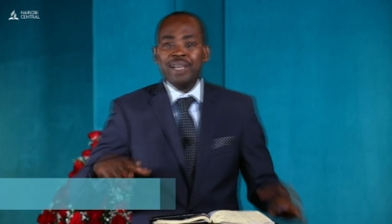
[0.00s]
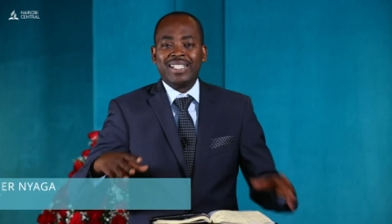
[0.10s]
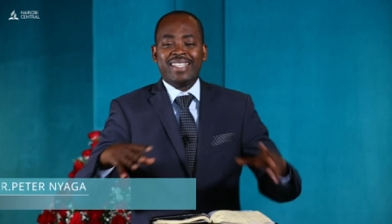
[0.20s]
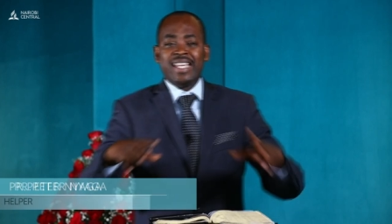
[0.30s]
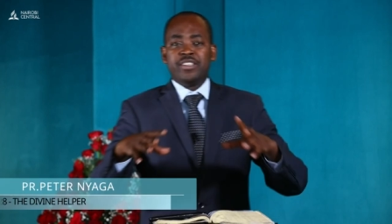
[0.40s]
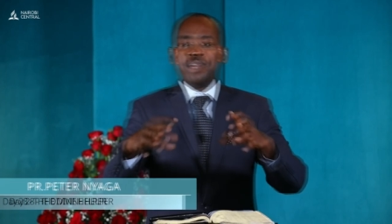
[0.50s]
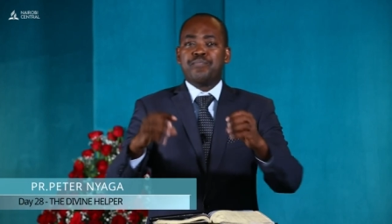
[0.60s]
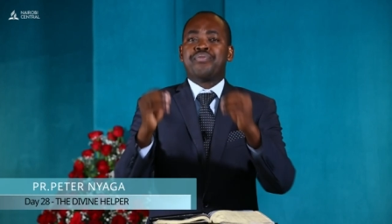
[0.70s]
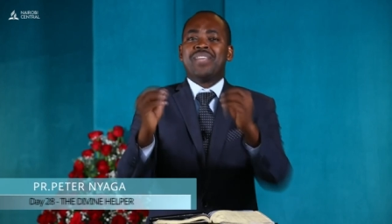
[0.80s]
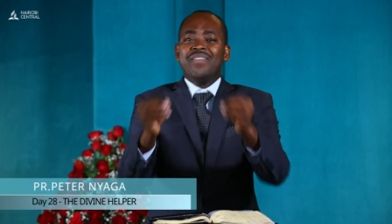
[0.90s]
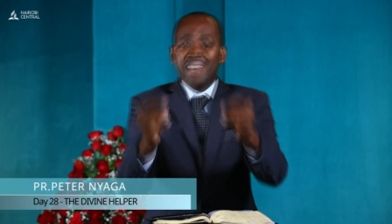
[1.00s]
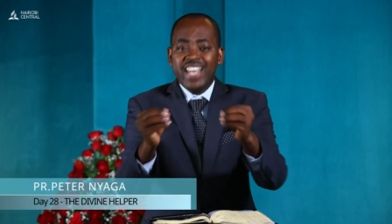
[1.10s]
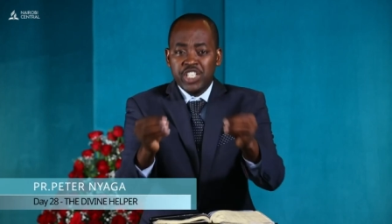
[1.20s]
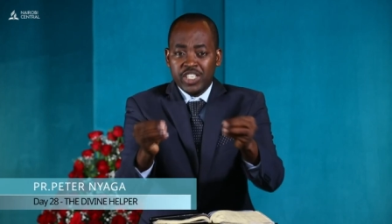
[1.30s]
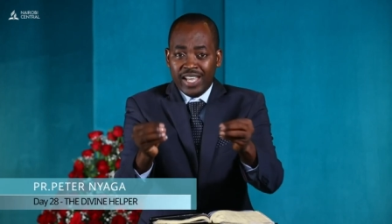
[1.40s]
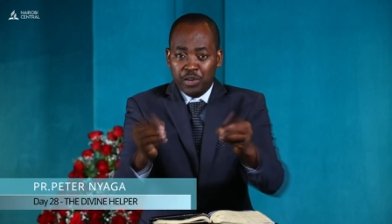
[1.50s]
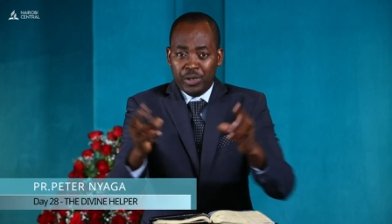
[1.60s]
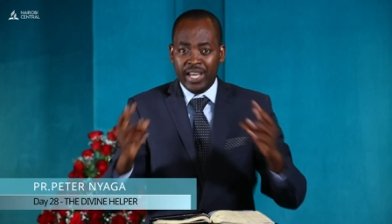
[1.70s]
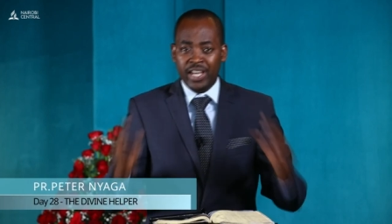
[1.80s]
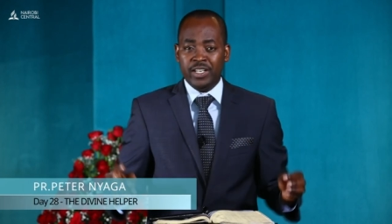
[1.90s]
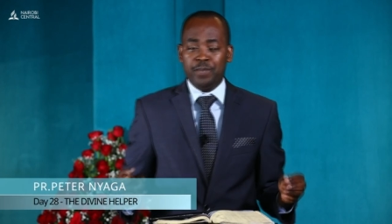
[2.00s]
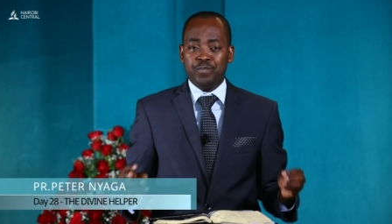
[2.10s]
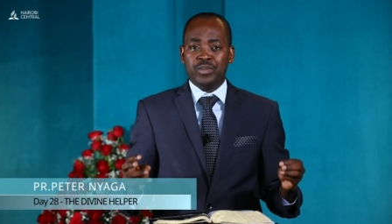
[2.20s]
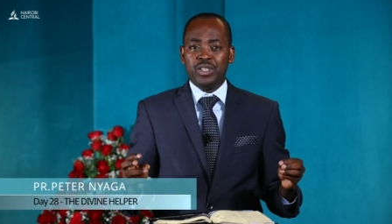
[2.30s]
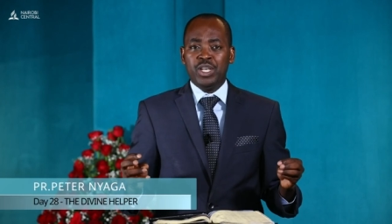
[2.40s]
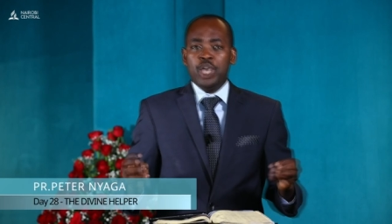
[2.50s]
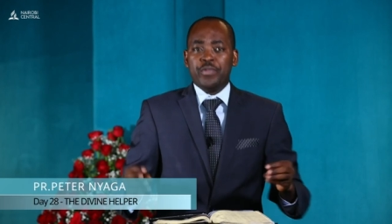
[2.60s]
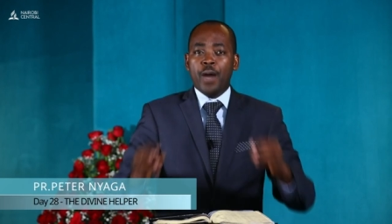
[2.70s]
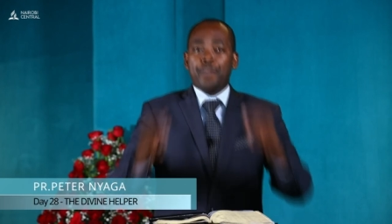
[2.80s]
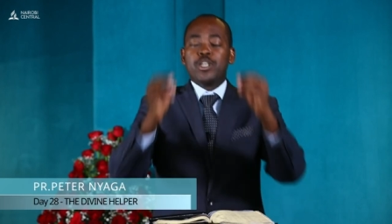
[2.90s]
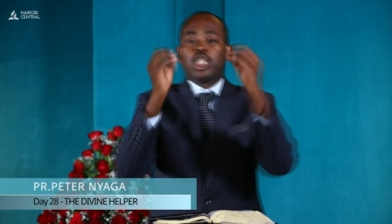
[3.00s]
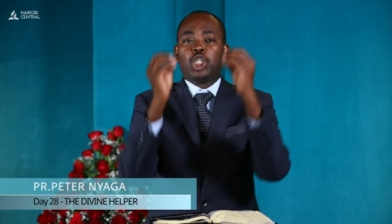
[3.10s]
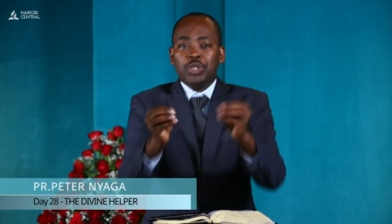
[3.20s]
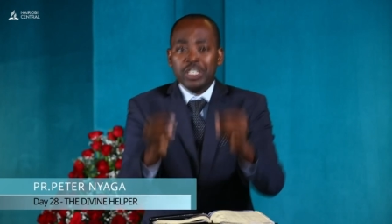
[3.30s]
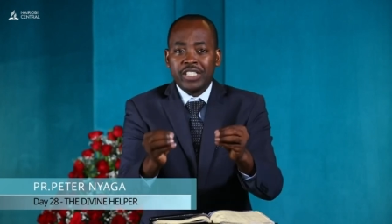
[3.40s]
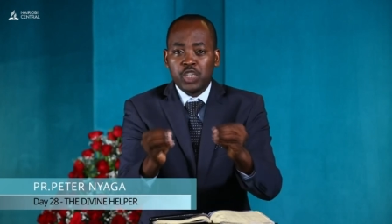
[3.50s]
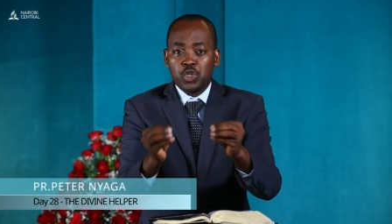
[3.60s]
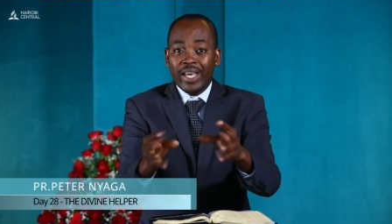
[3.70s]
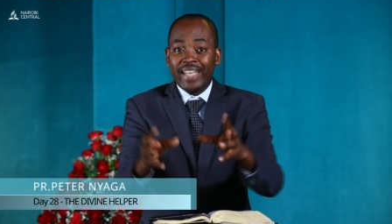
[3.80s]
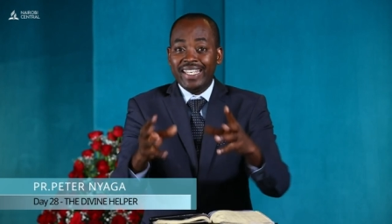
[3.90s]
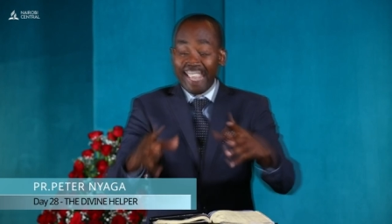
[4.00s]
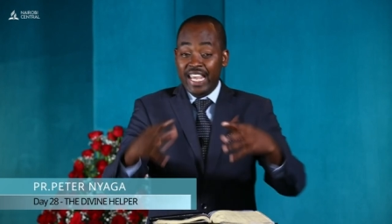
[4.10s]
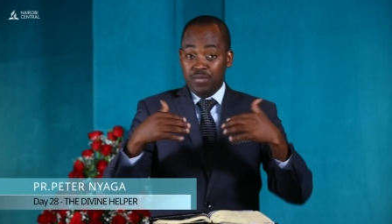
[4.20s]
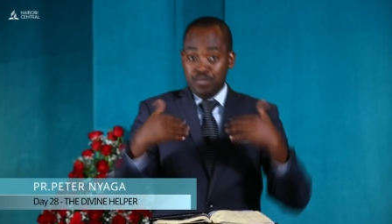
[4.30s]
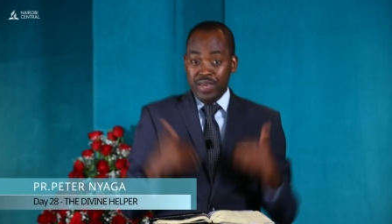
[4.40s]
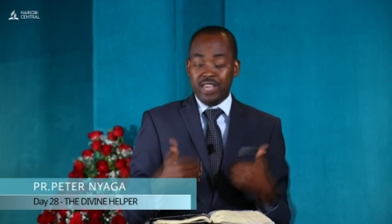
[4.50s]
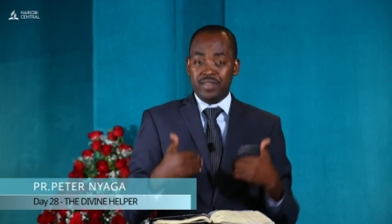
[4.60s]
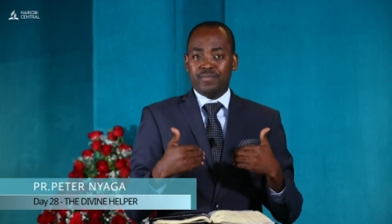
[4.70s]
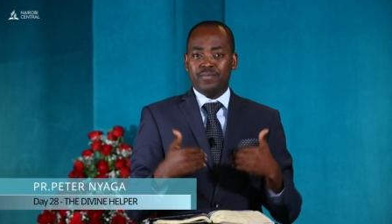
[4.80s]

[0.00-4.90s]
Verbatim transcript: but then the privileges that you had, the opportunities you had in me,